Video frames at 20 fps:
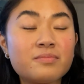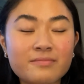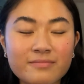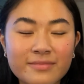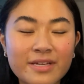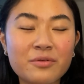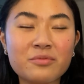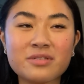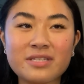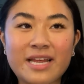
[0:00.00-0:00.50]

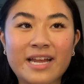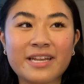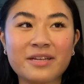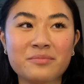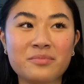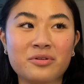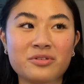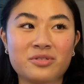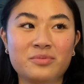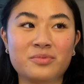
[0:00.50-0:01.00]
nearly
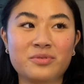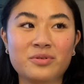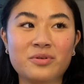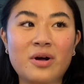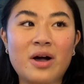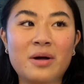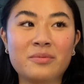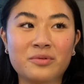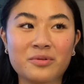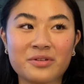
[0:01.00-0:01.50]

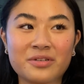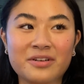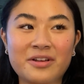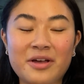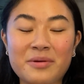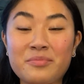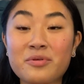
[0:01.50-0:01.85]
impossible, I'm not gonna lie,